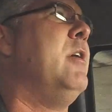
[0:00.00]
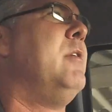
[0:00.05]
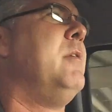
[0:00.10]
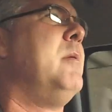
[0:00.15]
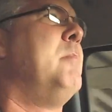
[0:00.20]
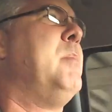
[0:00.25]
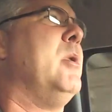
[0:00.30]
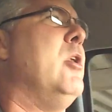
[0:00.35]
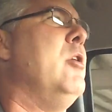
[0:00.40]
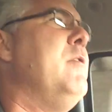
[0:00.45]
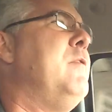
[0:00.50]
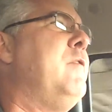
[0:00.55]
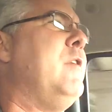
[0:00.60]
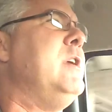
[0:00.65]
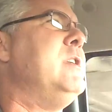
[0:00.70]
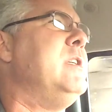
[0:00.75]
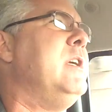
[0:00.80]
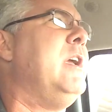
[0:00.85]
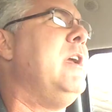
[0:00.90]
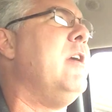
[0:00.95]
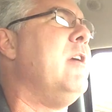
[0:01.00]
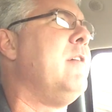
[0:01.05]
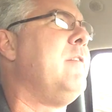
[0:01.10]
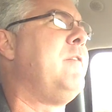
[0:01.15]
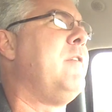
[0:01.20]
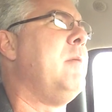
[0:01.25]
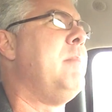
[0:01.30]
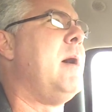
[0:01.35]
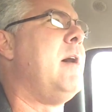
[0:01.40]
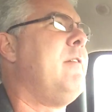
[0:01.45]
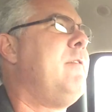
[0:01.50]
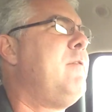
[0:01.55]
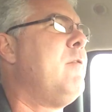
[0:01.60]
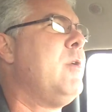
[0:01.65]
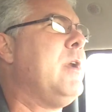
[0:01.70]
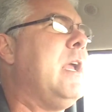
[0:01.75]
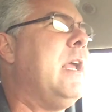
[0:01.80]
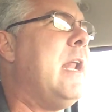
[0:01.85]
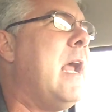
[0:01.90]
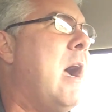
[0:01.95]
uh, below freezing here for about
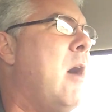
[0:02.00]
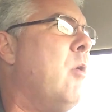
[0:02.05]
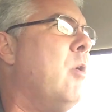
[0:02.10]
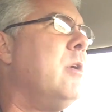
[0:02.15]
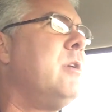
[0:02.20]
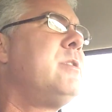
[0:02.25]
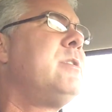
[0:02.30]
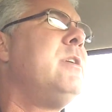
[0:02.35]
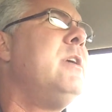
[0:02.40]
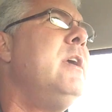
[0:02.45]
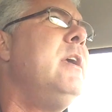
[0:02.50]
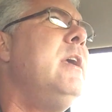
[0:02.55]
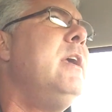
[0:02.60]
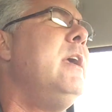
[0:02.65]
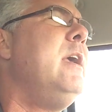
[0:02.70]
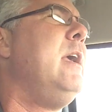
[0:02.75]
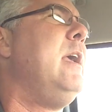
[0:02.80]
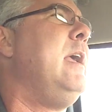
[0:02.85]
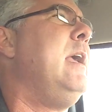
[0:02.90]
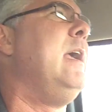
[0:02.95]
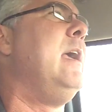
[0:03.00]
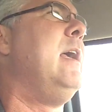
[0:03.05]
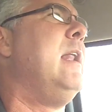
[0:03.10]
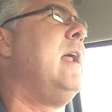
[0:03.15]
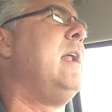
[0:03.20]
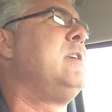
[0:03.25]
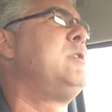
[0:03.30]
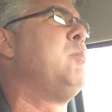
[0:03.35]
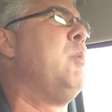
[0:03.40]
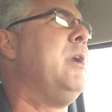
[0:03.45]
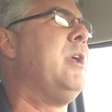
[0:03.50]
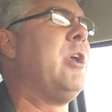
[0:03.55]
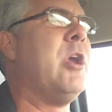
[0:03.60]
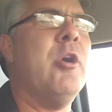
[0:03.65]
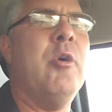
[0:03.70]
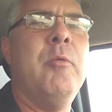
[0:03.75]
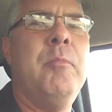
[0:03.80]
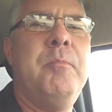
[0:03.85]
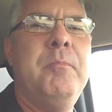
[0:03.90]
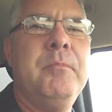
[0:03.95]
48 hours, and I just want to
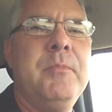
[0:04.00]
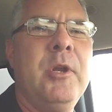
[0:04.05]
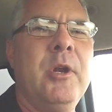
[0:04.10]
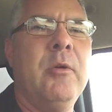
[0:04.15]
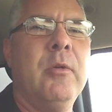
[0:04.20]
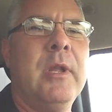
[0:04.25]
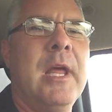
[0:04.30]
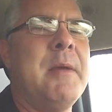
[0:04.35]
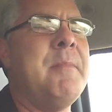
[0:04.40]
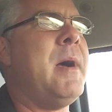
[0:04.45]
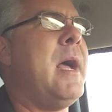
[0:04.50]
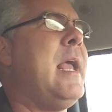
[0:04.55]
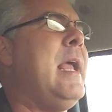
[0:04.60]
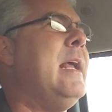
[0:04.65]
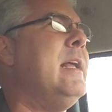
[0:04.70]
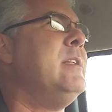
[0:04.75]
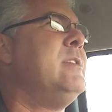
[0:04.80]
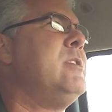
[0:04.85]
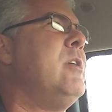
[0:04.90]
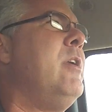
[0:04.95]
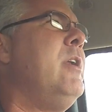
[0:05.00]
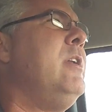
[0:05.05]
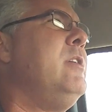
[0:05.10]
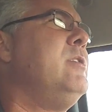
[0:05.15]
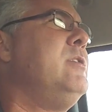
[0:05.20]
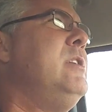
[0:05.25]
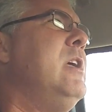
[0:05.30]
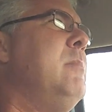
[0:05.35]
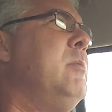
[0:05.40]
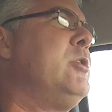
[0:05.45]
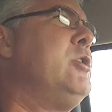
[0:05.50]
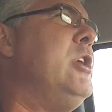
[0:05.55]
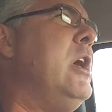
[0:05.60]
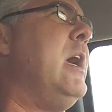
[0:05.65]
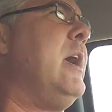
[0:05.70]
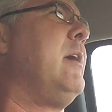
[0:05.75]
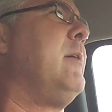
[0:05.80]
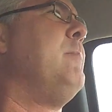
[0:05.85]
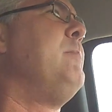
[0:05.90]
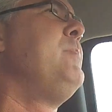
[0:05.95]
go, you know, lay my hands on it, just double
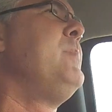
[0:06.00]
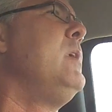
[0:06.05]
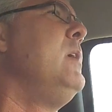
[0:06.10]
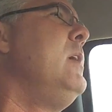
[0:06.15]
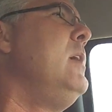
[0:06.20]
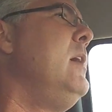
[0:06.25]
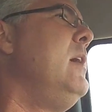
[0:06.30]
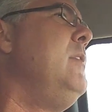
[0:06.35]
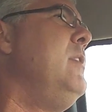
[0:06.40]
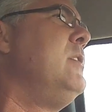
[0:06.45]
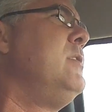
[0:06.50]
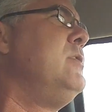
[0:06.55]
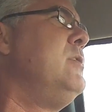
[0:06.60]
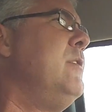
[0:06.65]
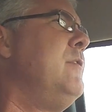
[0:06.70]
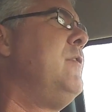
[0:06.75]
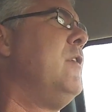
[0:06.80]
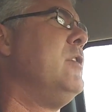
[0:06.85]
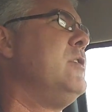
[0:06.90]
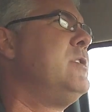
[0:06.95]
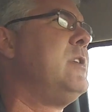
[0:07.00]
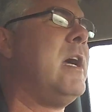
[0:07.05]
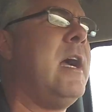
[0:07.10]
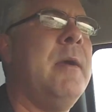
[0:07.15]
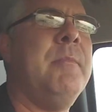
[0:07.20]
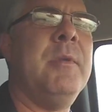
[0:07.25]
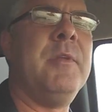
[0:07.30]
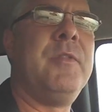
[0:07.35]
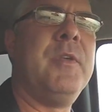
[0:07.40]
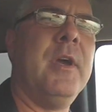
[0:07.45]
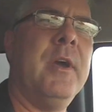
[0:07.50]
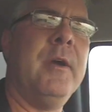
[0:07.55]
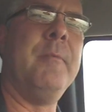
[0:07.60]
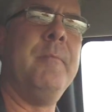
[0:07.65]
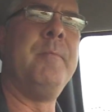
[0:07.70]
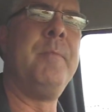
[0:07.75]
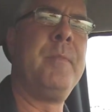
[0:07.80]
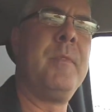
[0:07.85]
check. This is the first time that the